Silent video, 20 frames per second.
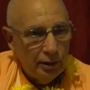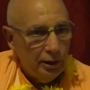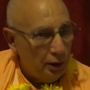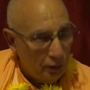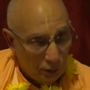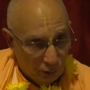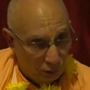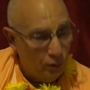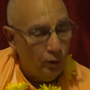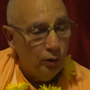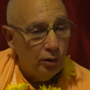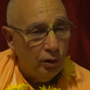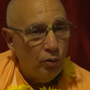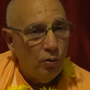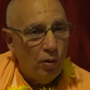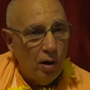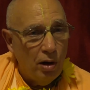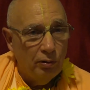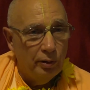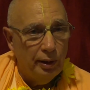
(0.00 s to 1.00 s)
you know, good
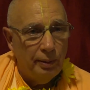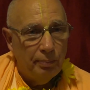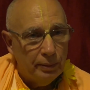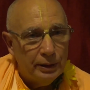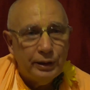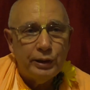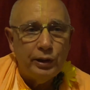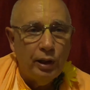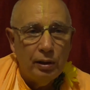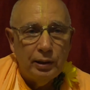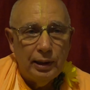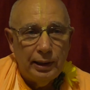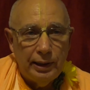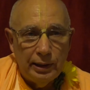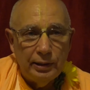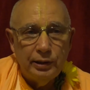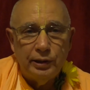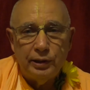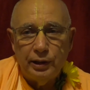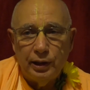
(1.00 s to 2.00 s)
quality masala
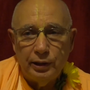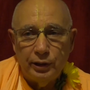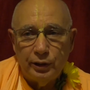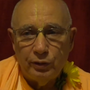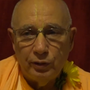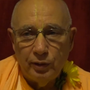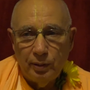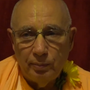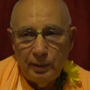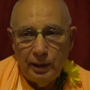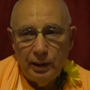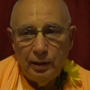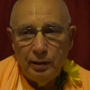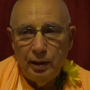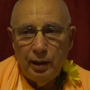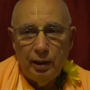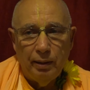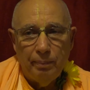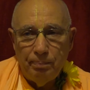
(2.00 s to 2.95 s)
incense from India,